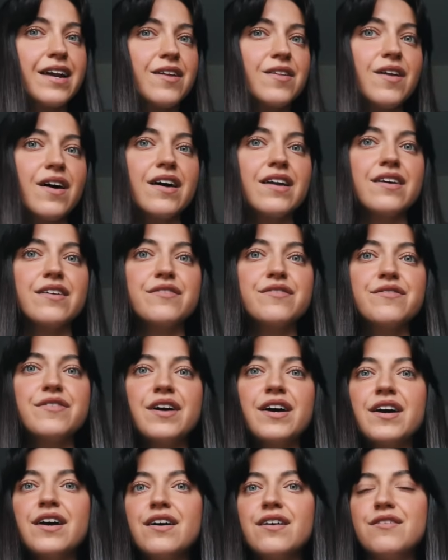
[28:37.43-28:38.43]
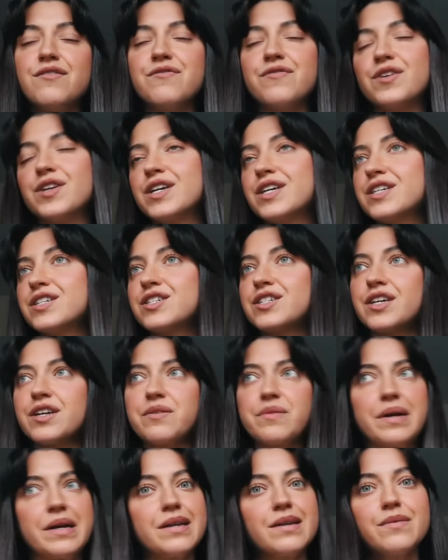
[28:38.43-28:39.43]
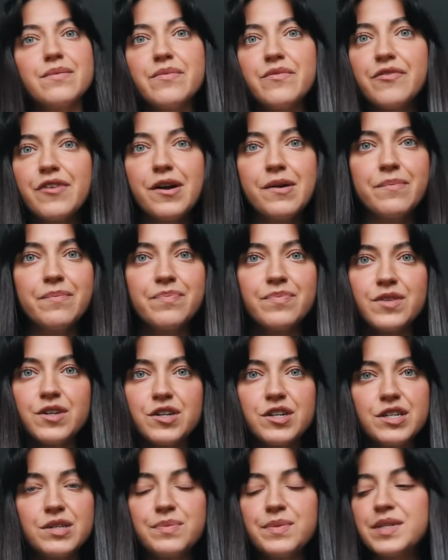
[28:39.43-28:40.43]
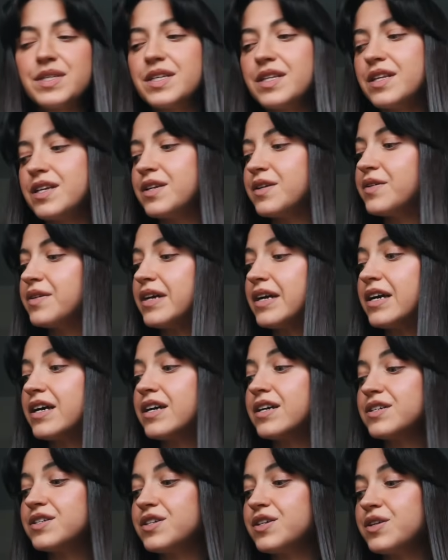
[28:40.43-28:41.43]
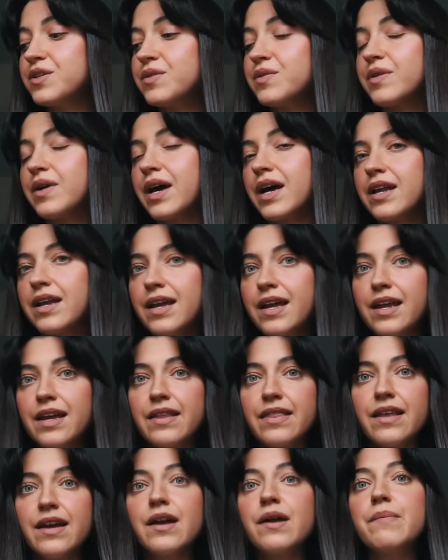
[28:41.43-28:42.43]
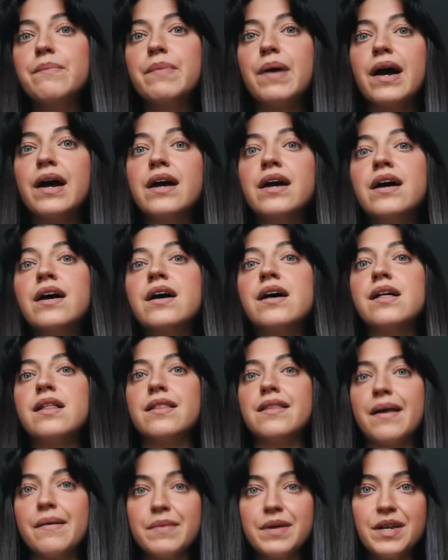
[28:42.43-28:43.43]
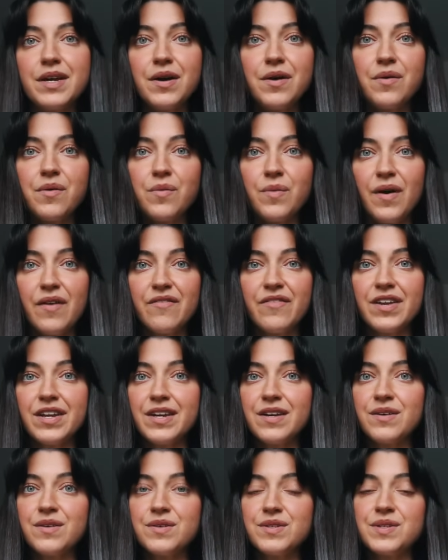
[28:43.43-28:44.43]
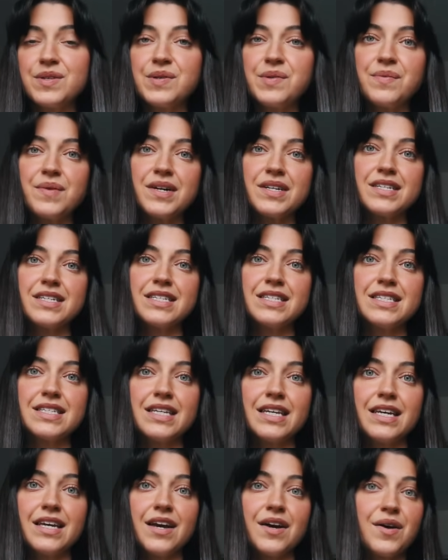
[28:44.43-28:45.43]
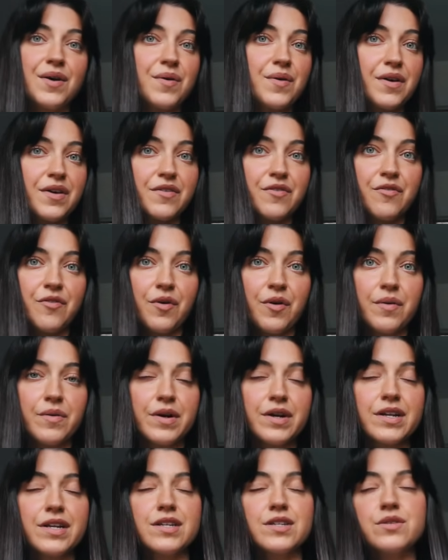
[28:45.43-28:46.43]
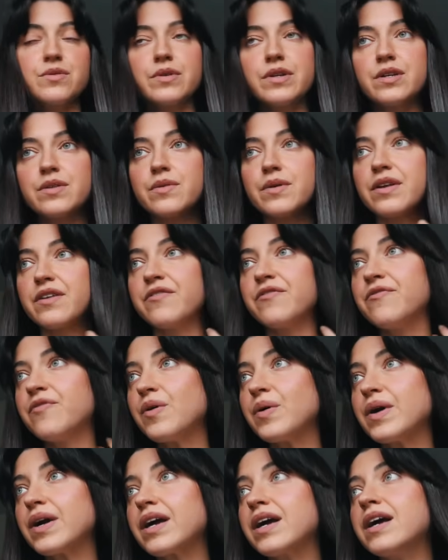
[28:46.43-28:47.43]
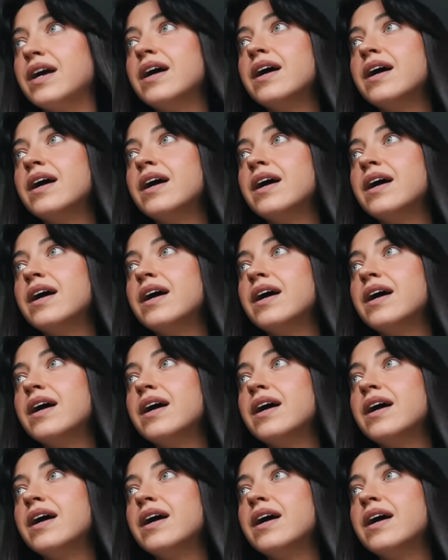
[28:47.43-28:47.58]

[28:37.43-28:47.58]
a lot of footage like random from Christmas and the New Year to kind of get in there, but let me know what videos you want to see going forward in 2024.